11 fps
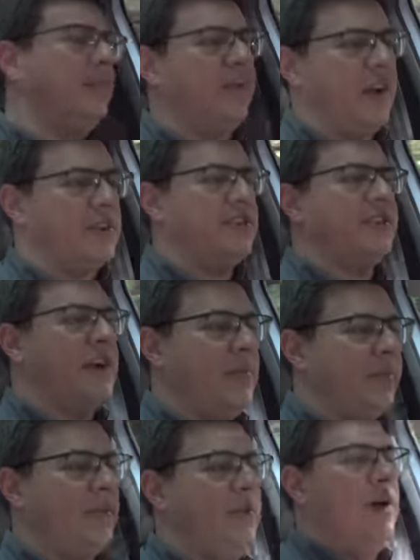imperfections come
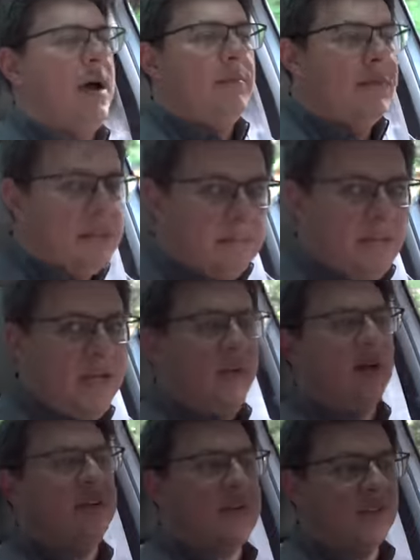through, but the big
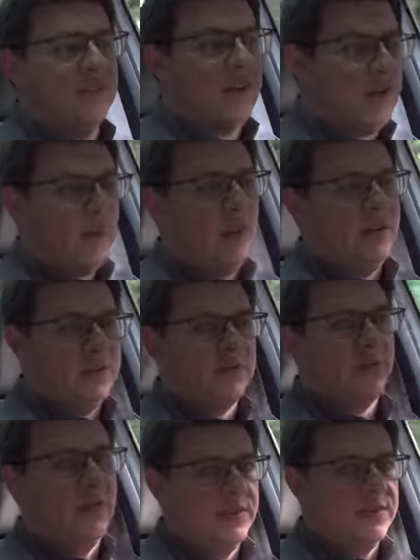ones are very well
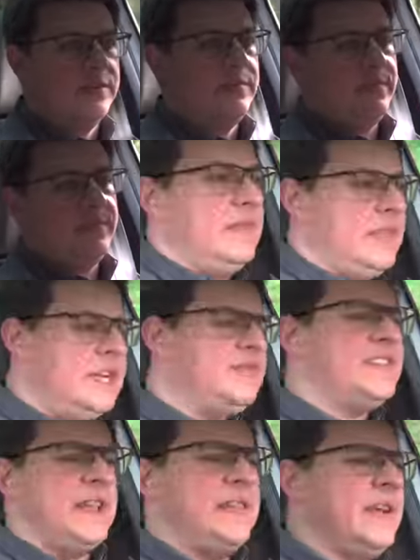controlled. The
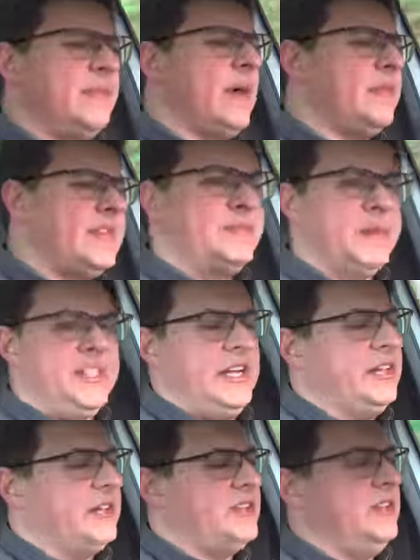interesting thing about this
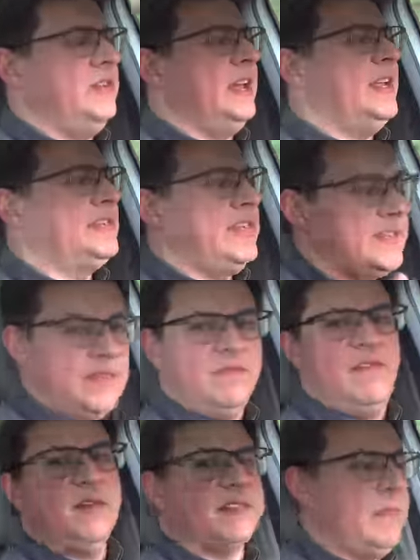particular tune is that some
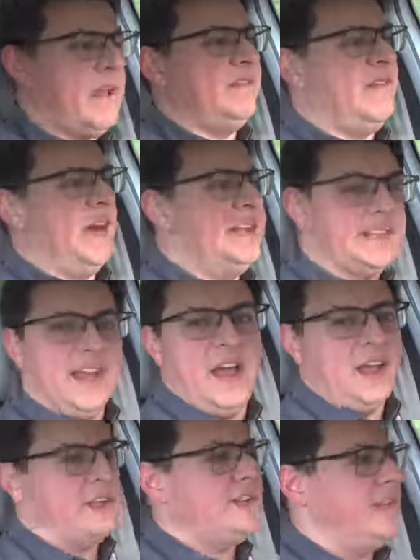folks might find it
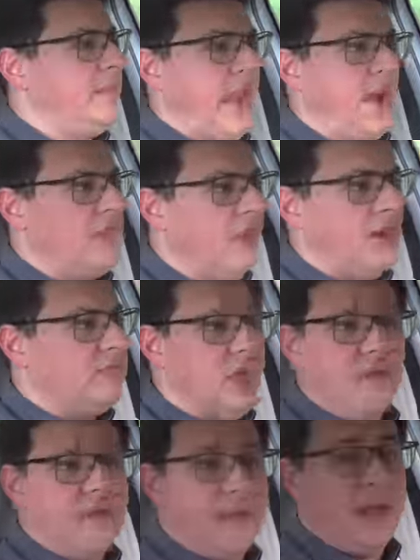tiresome out on
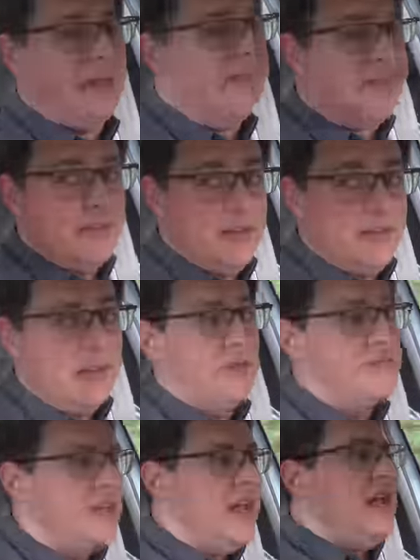roughly paved city
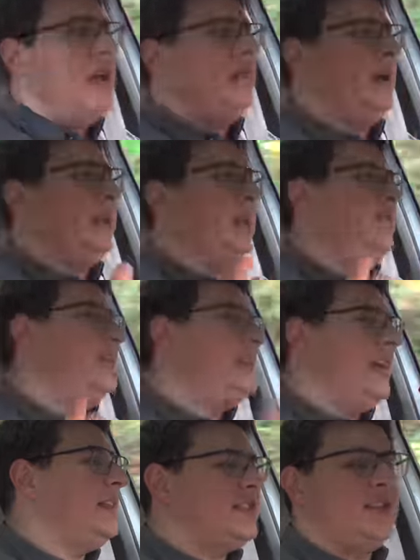roads, but if you
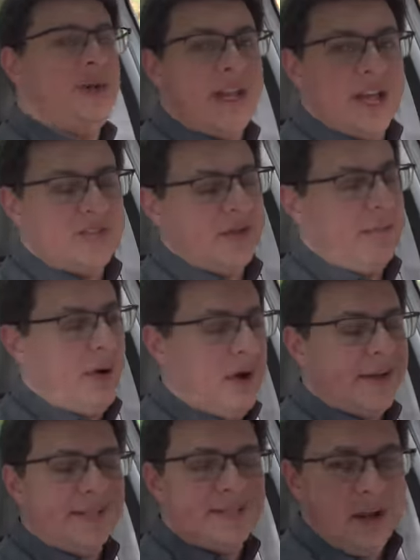take this to a national
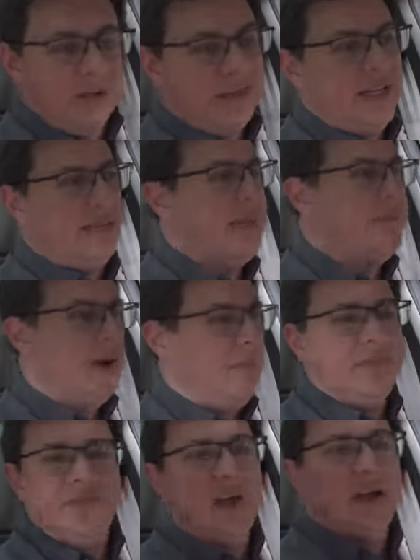park, it's not really going to be a problem
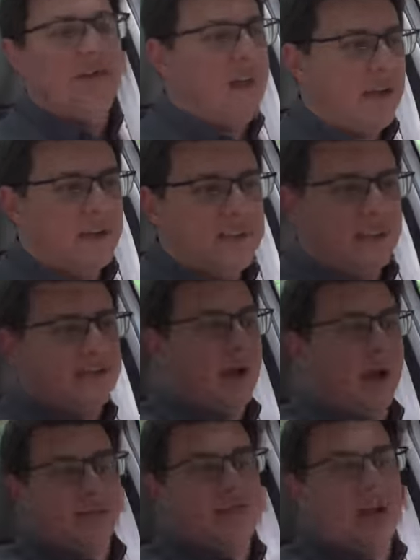to drive five or six
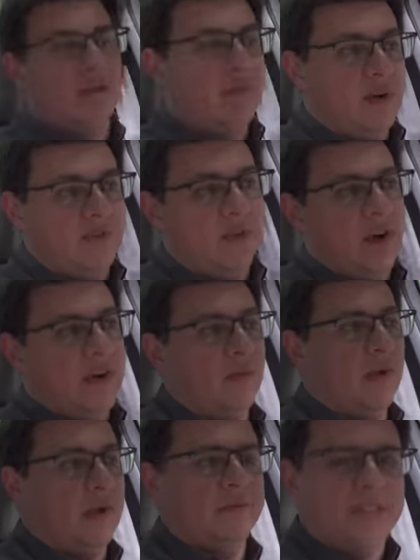miles down a rougher gravel
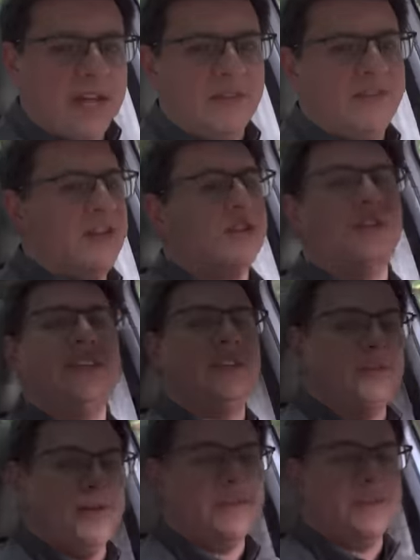road. It's kind of an interesting
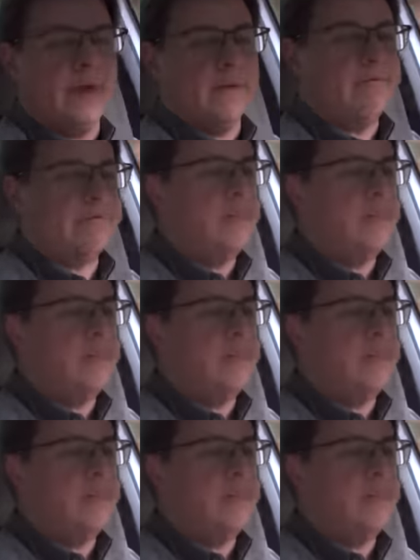twist there.